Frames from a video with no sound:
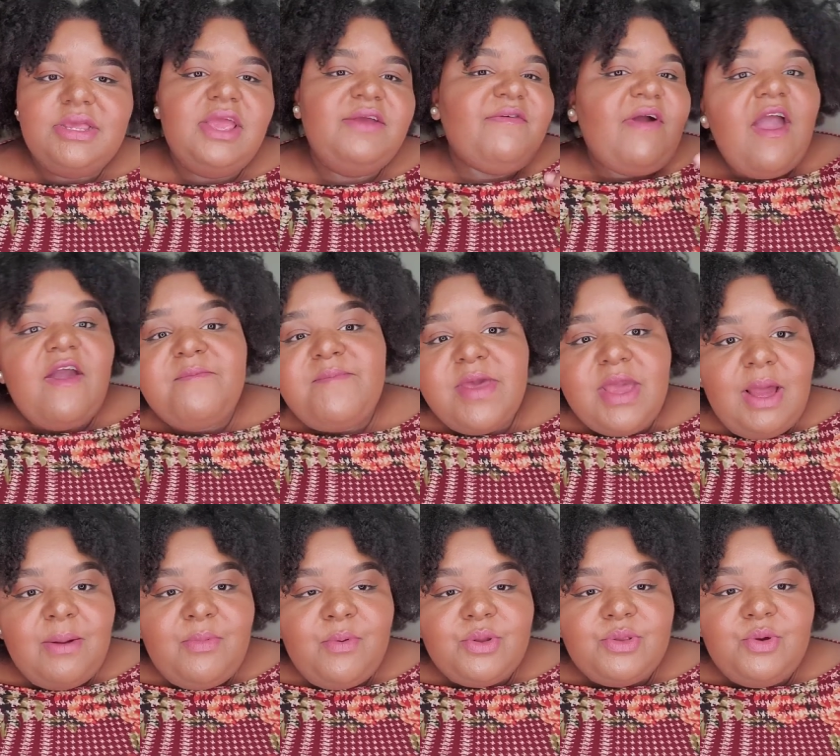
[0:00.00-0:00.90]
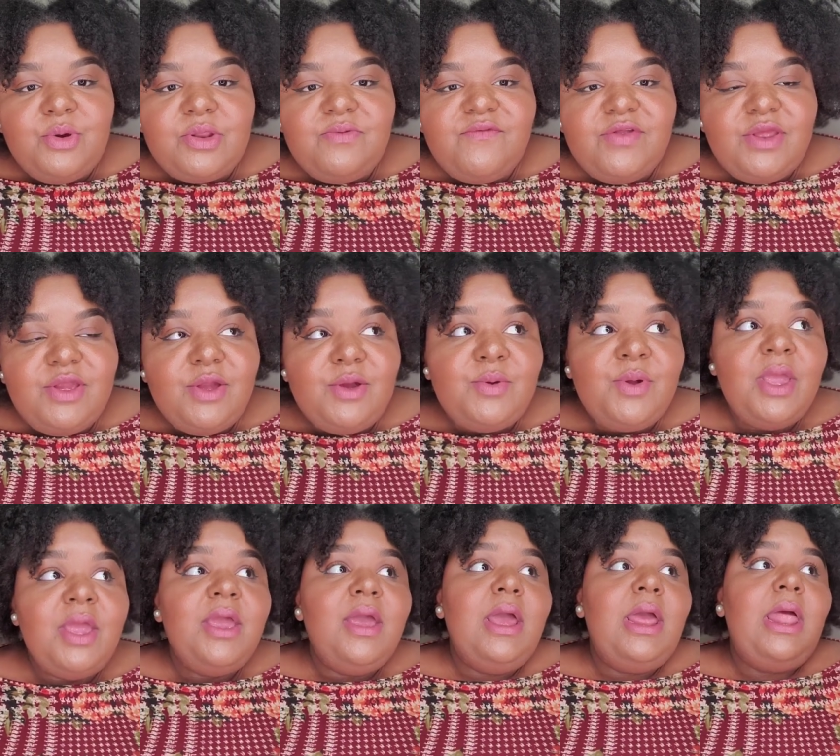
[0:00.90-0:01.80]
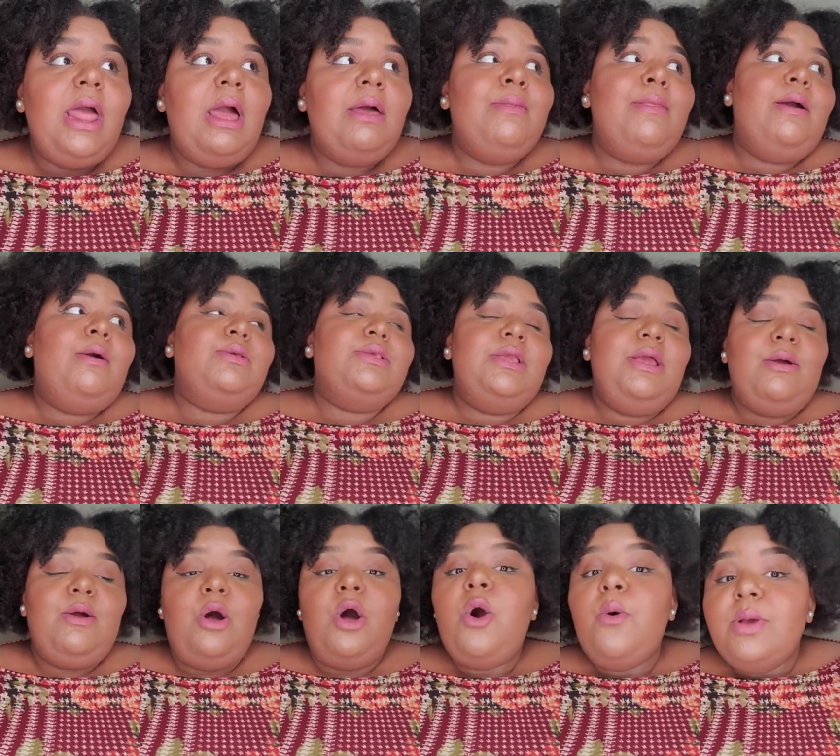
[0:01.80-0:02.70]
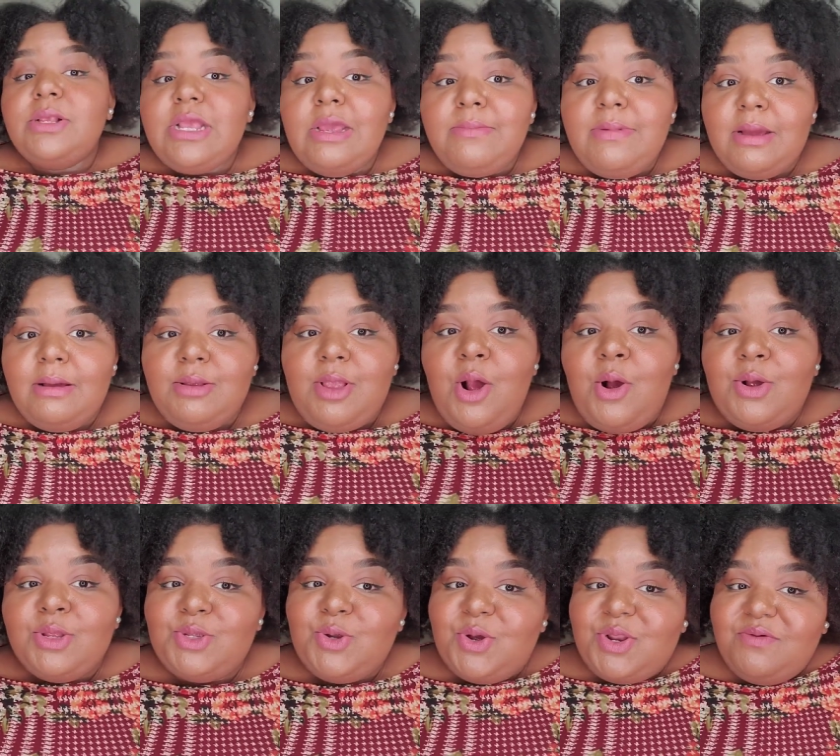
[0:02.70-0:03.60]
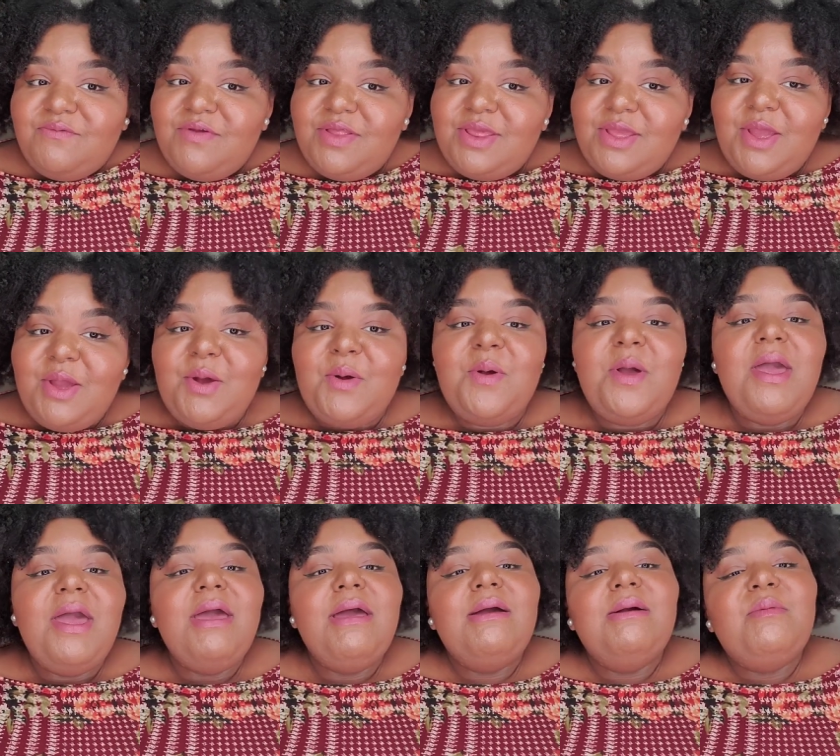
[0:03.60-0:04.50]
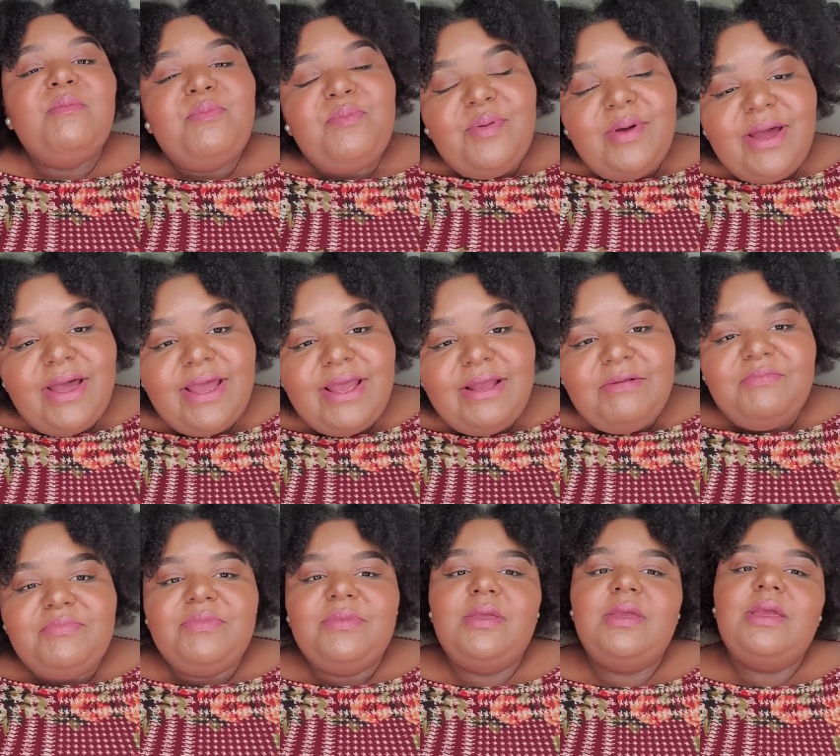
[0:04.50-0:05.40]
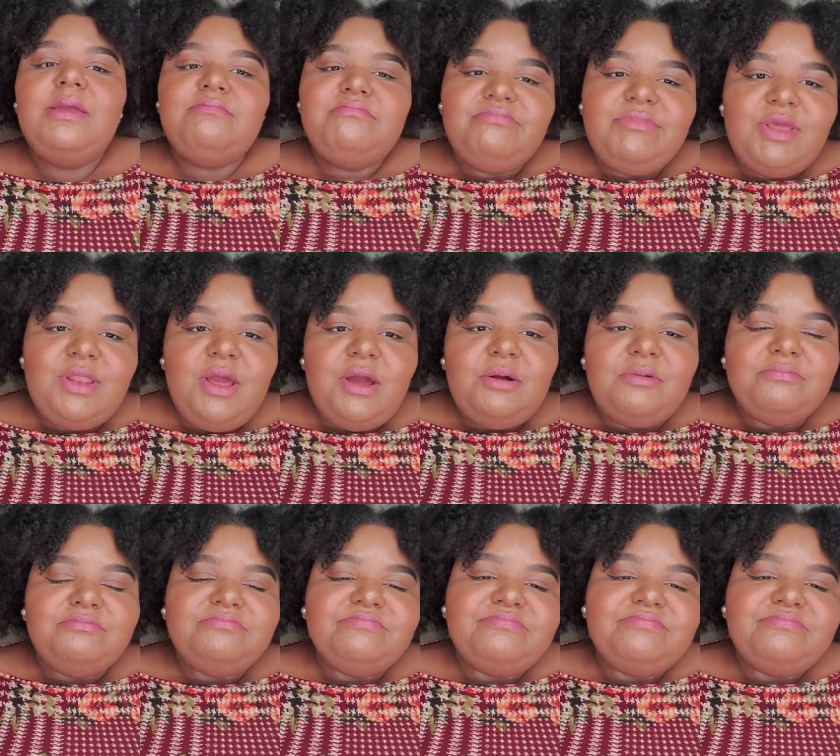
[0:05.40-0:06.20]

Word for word: If I have makeup on during the video, I'm not gonna say I always have makeup on during the video, but you know,